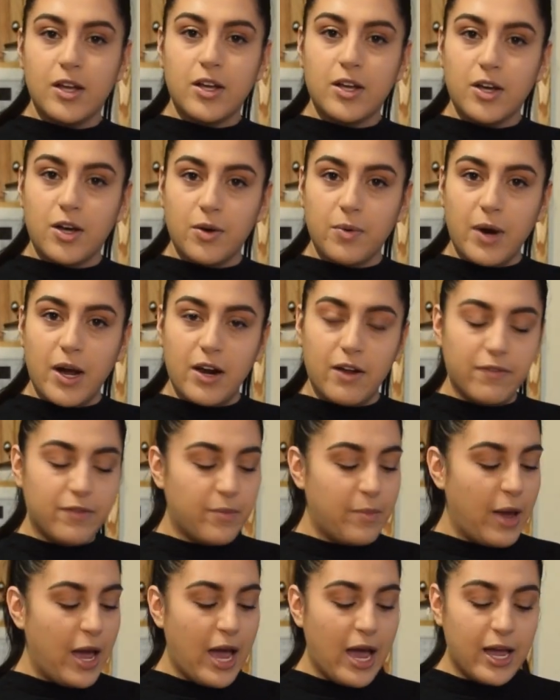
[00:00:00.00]
go right off the
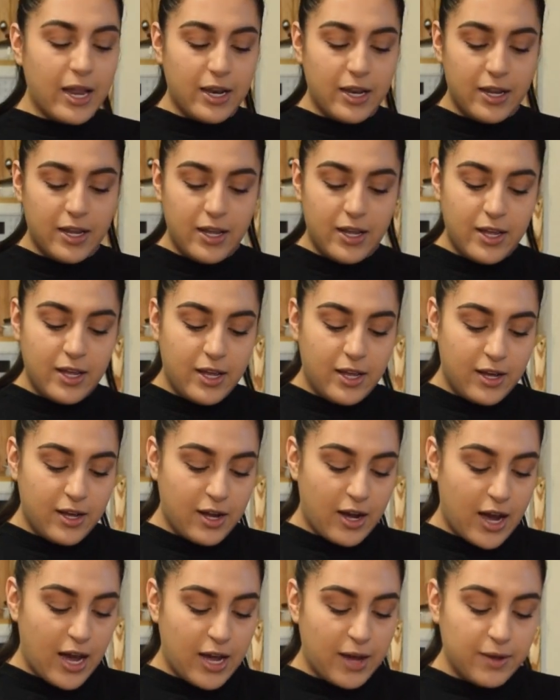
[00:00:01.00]
bat.
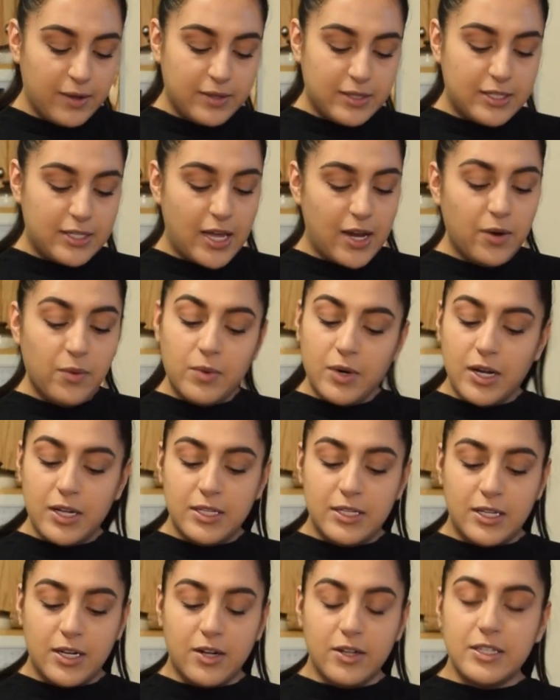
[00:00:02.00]
I said it
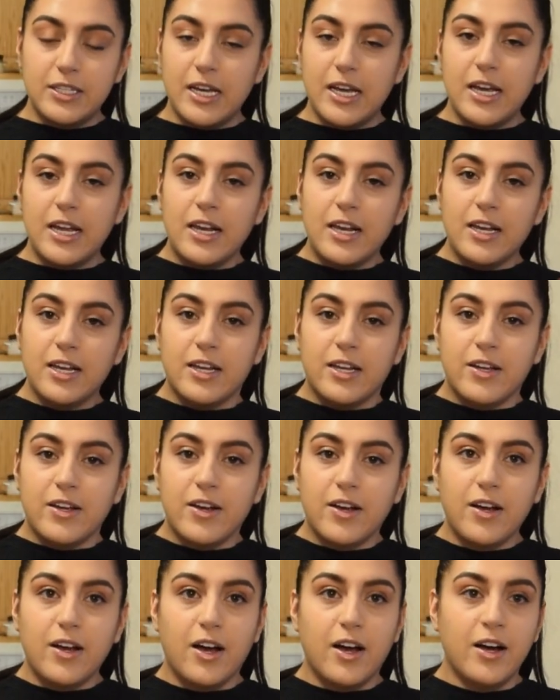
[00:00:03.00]
once and I'll say it
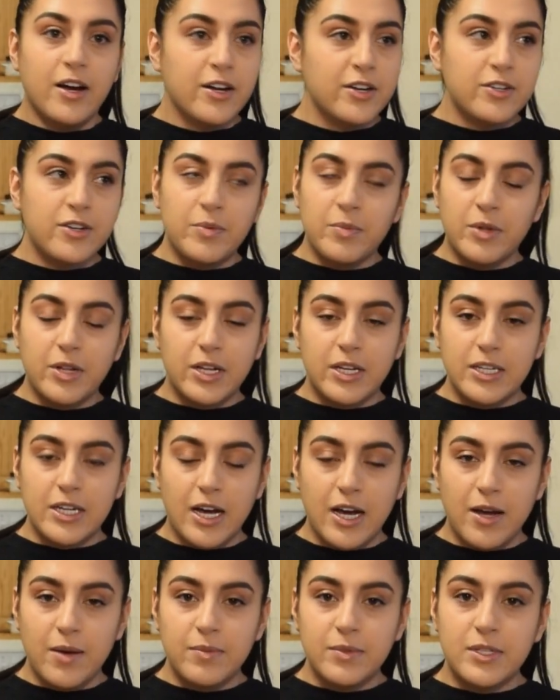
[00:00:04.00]
100 million
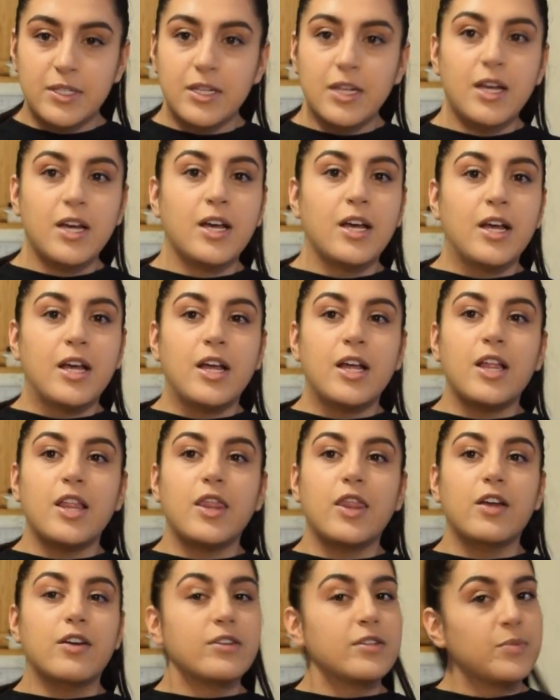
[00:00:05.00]
times.
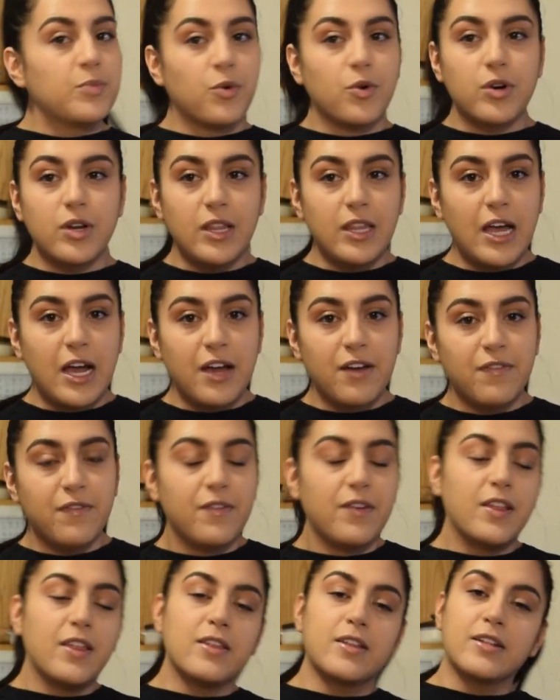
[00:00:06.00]
There's more to
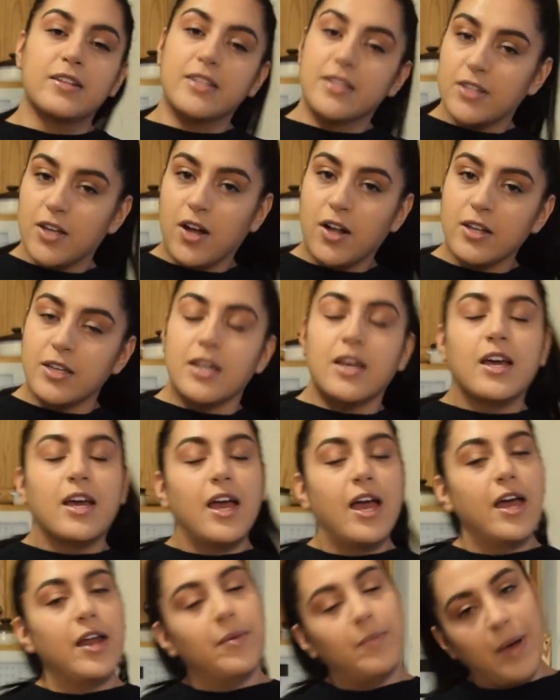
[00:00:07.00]
life than salt
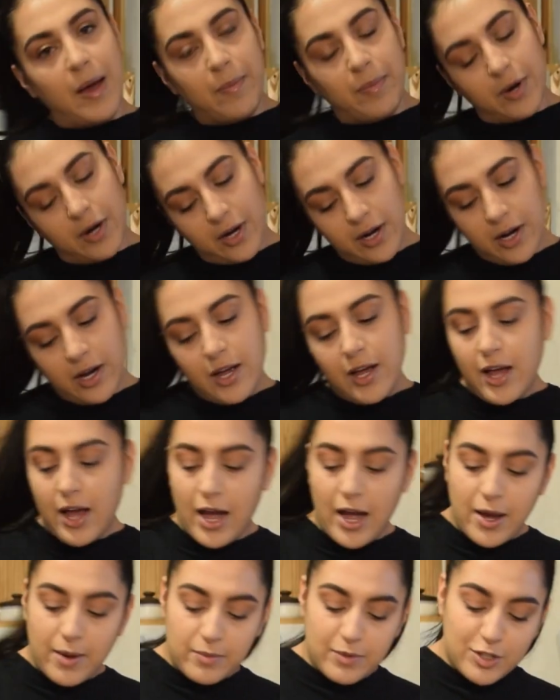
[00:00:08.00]
and pepper.
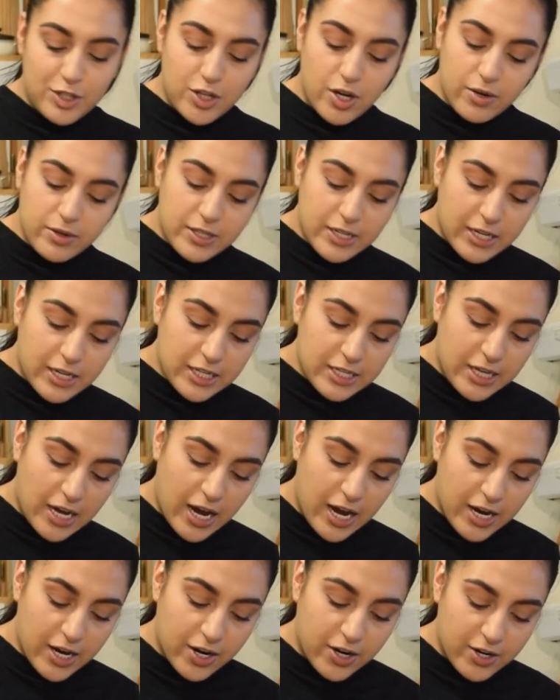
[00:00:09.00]
I'm so sick and
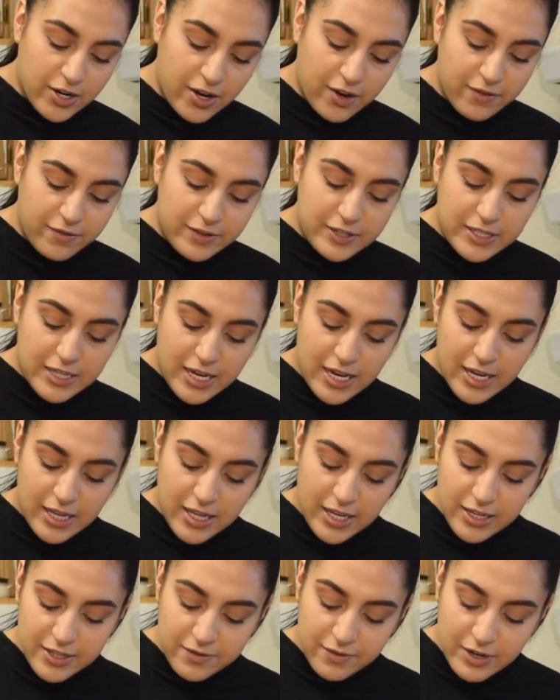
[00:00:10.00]
tired of seeing
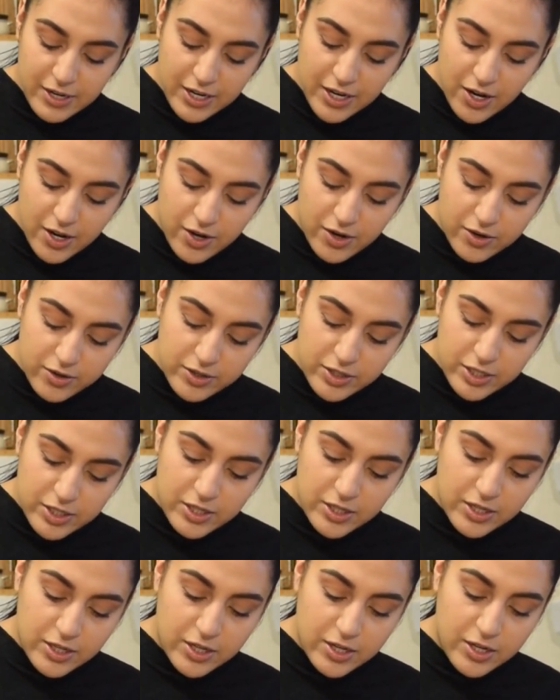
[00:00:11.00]
these videos